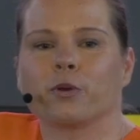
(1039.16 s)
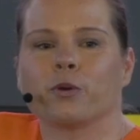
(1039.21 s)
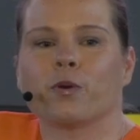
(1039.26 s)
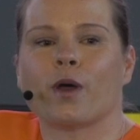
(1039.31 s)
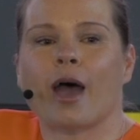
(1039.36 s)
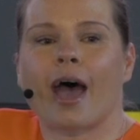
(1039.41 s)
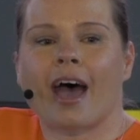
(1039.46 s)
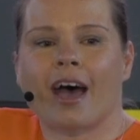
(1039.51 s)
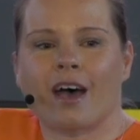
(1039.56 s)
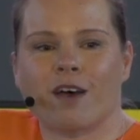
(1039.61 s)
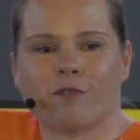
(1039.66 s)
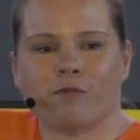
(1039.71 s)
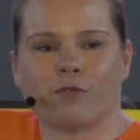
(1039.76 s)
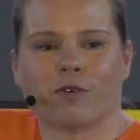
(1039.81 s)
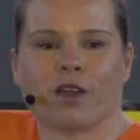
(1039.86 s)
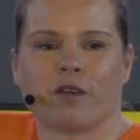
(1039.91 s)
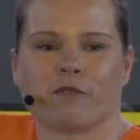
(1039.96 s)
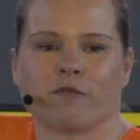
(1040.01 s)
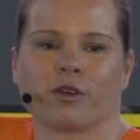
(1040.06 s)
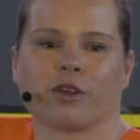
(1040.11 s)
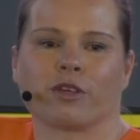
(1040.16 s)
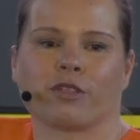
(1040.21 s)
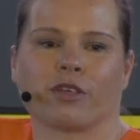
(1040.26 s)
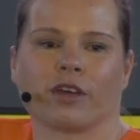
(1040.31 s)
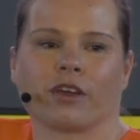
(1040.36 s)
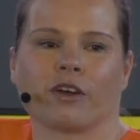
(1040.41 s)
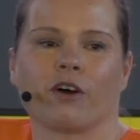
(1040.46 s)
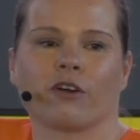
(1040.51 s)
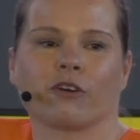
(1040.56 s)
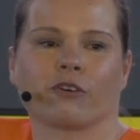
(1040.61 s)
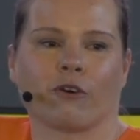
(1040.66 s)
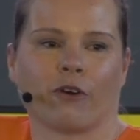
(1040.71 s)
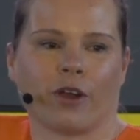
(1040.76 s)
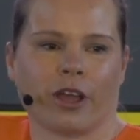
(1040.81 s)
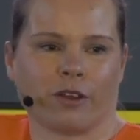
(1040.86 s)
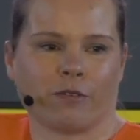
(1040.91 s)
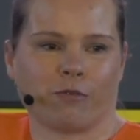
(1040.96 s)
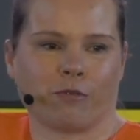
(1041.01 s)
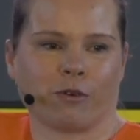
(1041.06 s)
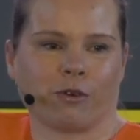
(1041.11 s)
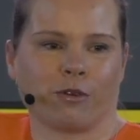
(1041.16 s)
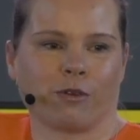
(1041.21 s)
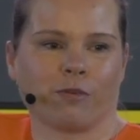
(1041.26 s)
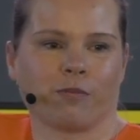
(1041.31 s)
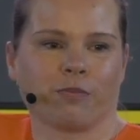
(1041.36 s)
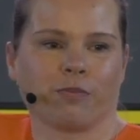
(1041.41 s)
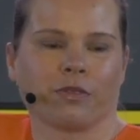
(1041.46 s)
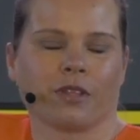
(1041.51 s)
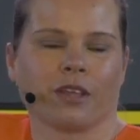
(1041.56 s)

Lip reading: who have everything, are grateful.